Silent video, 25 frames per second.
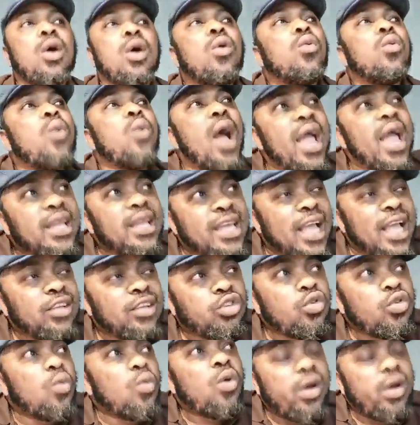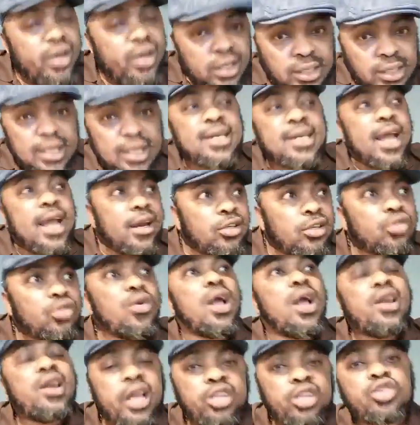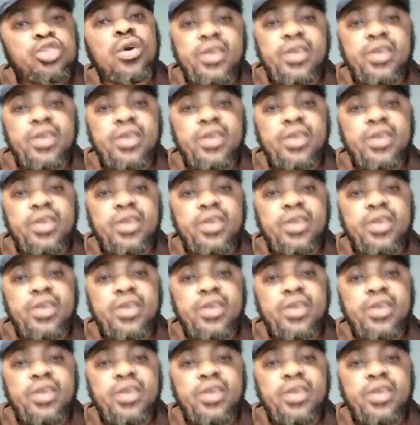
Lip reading: Why can't Sowore say there is no election